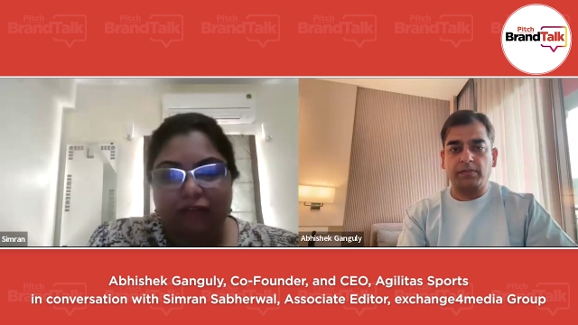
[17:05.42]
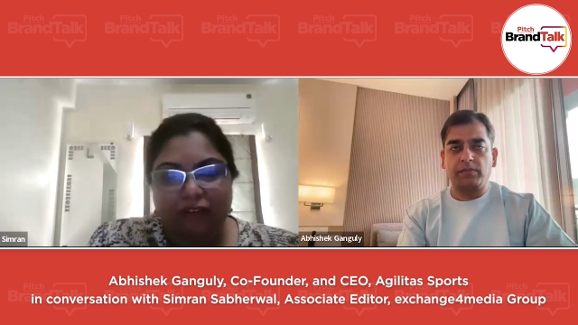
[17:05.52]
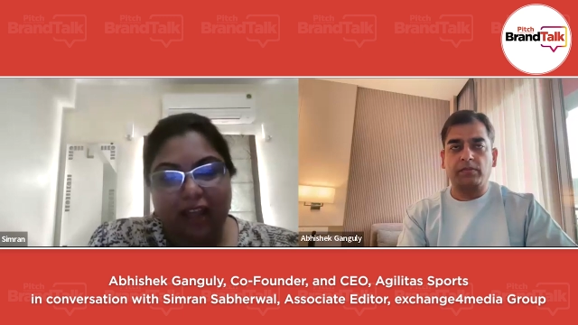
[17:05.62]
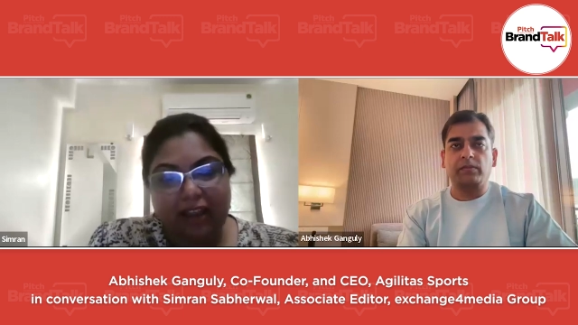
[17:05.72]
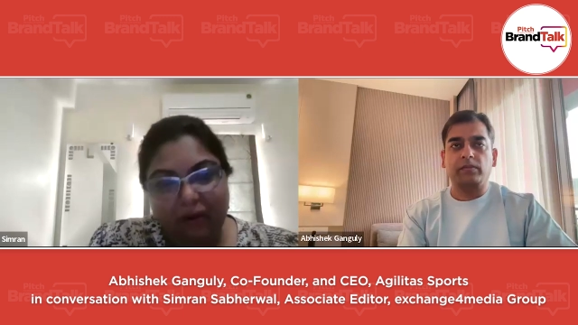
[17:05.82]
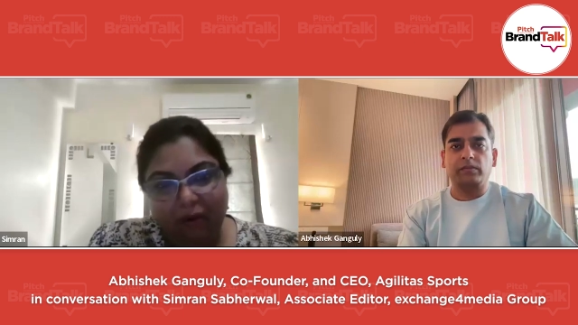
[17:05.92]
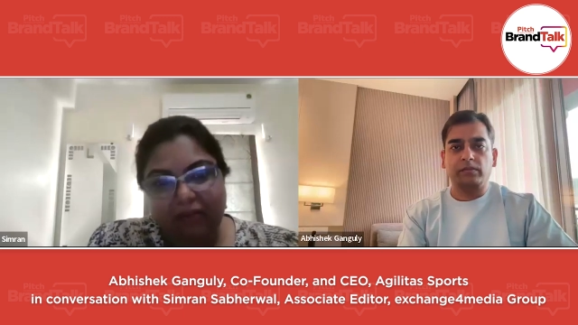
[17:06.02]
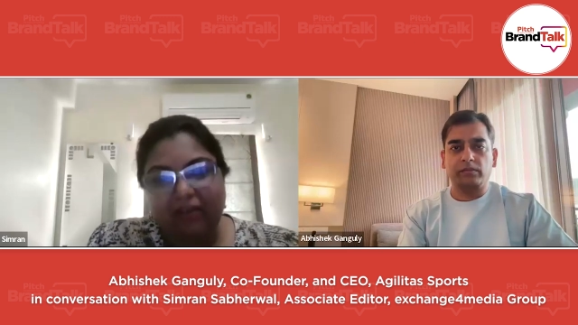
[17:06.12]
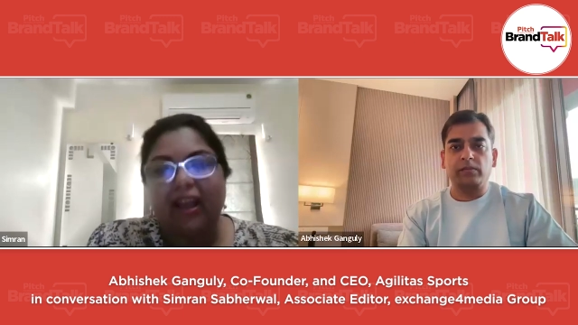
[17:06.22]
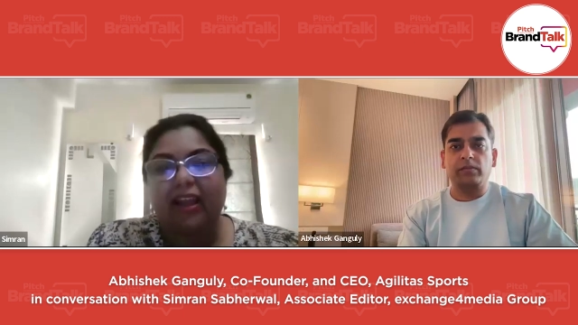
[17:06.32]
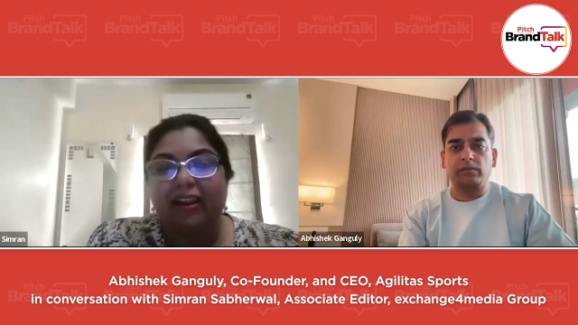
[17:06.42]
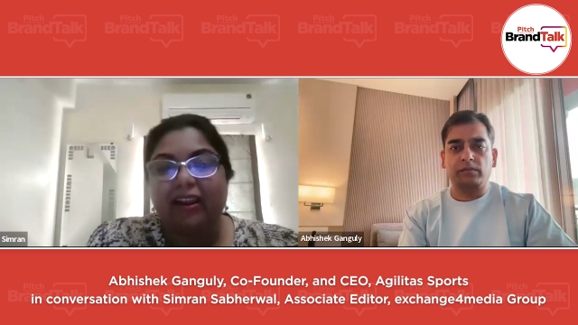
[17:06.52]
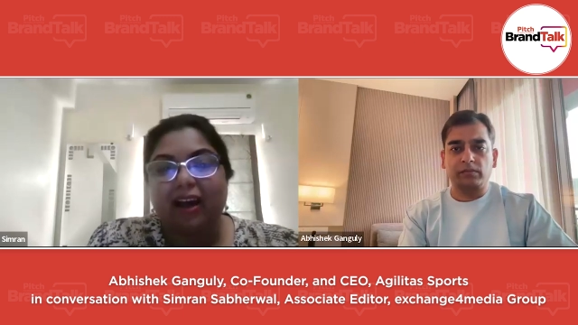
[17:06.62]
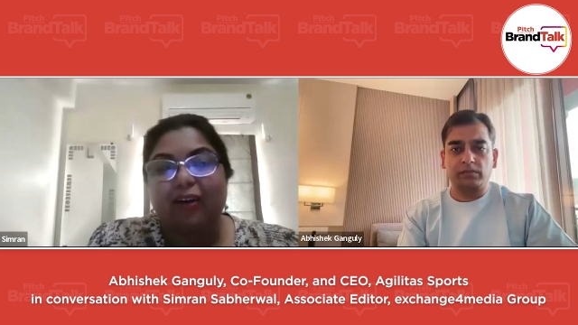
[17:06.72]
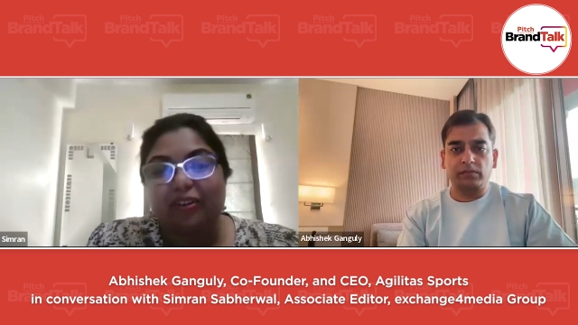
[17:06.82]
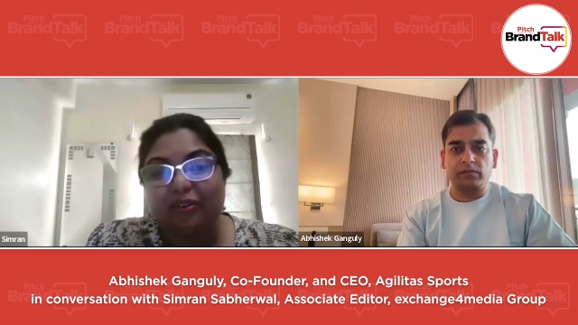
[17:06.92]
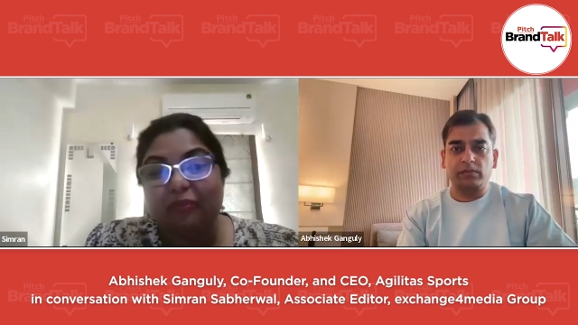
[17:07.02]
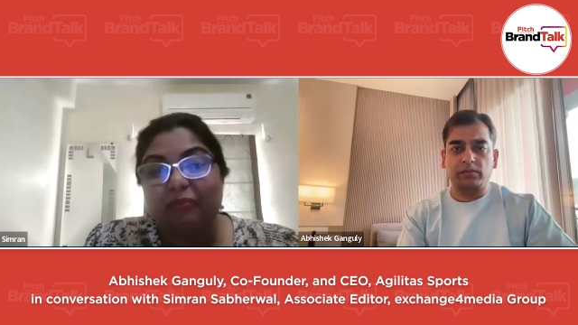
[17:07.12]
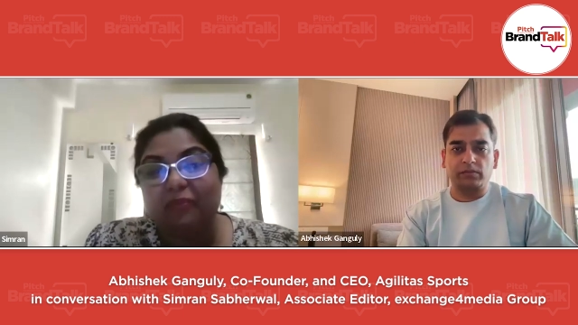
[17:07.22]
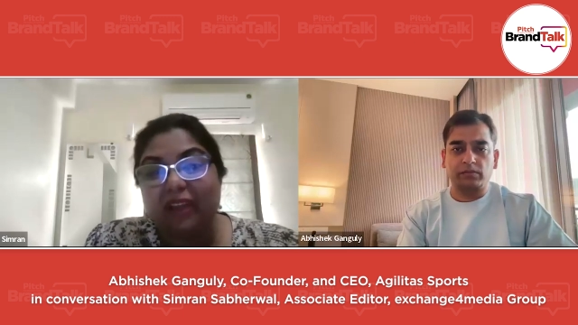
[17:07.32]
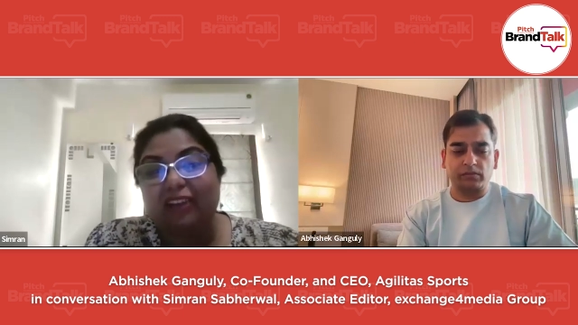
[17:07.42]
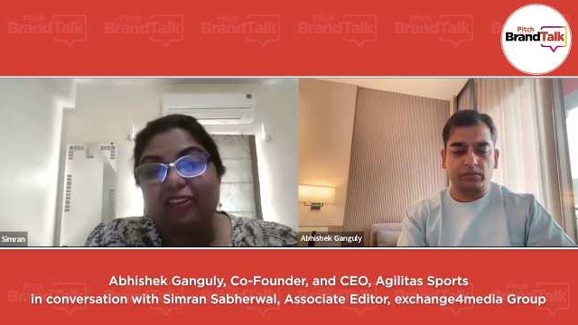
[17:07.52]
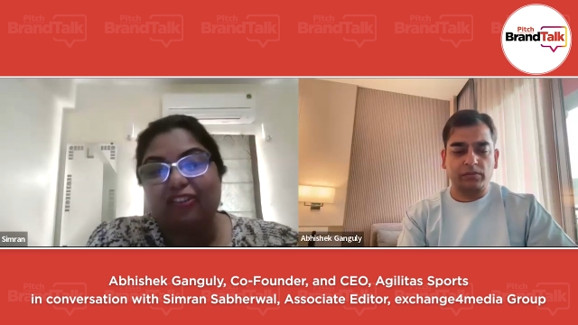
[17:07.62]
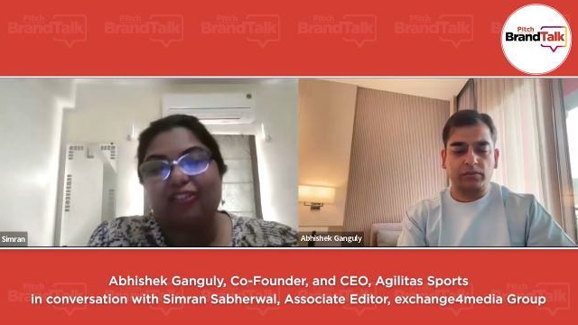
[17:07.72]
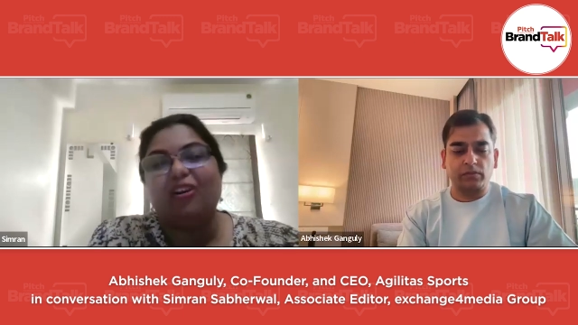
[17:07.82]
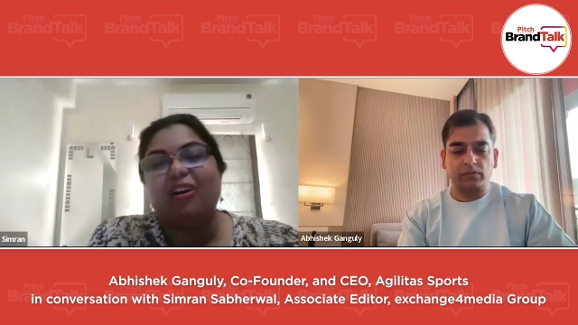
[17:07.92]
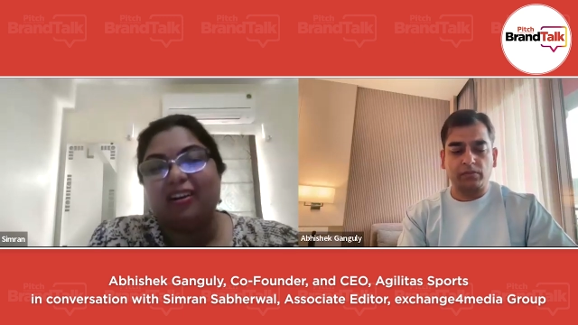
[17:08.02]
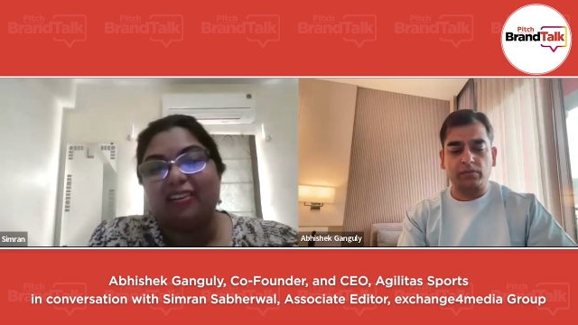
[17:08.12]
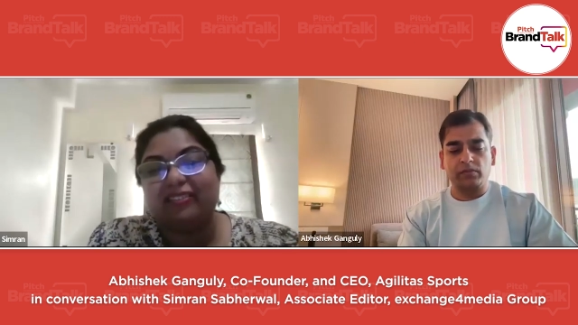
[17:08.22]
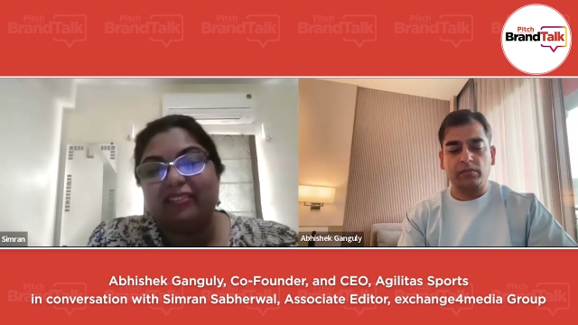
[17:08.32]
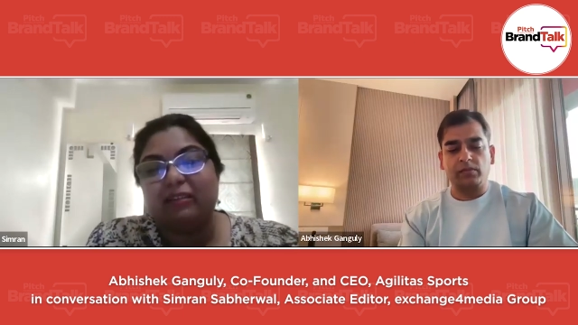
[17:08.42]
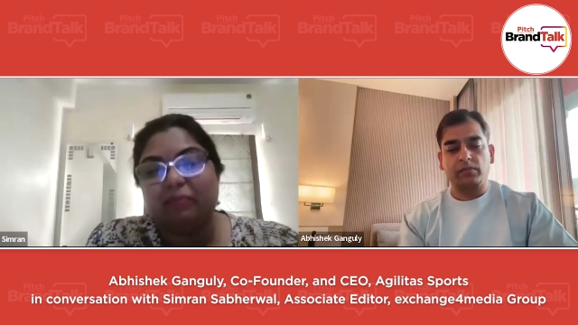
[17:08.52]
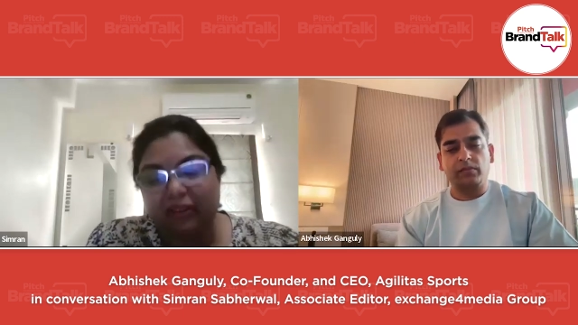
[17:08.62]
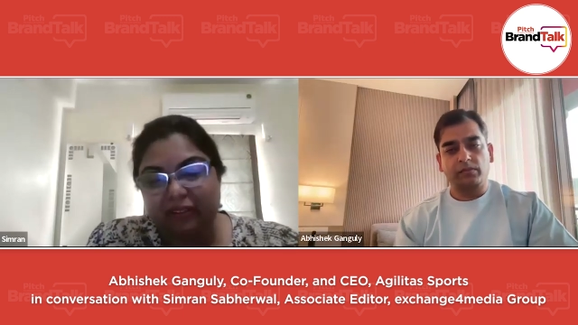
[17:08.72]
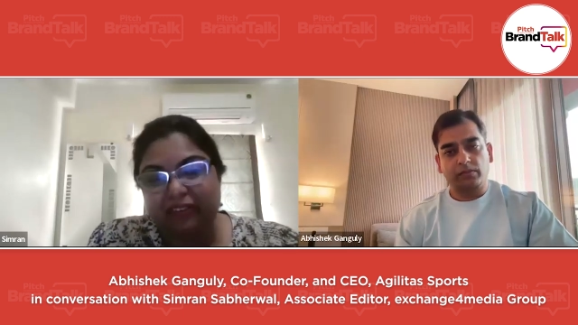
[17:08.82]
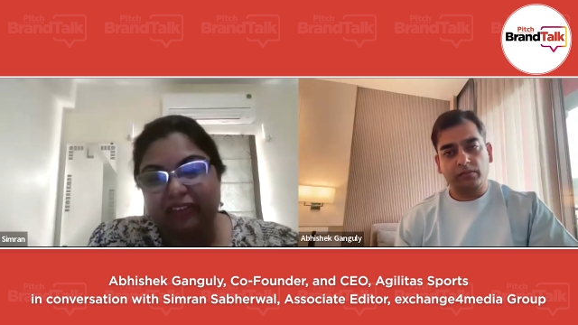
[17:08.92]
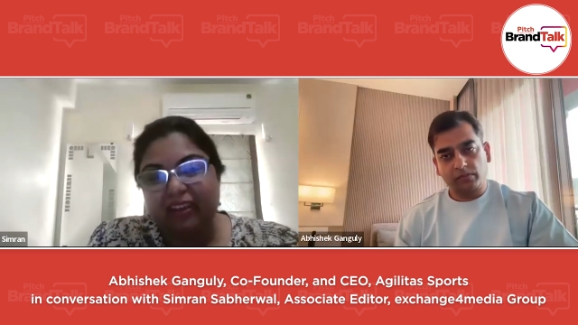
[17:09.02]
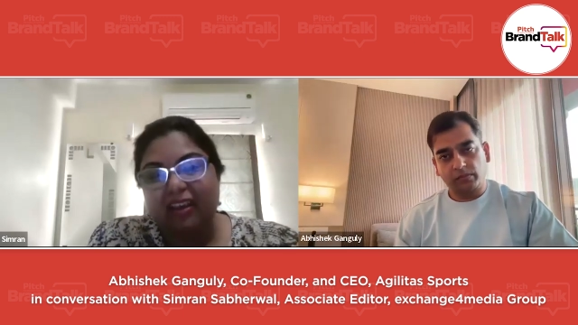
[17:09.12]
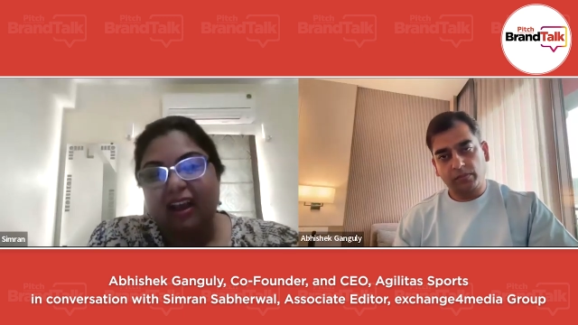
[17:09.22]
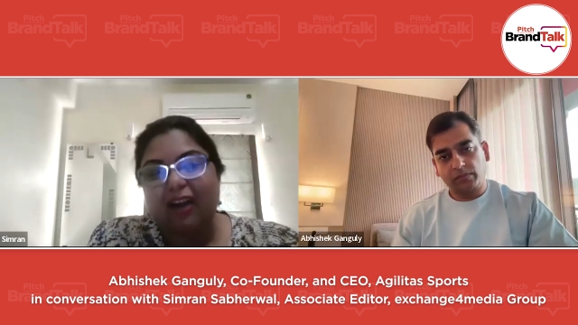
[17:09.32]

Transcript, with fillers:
Speaker 1: offline, online, and how do you ensure a seamless?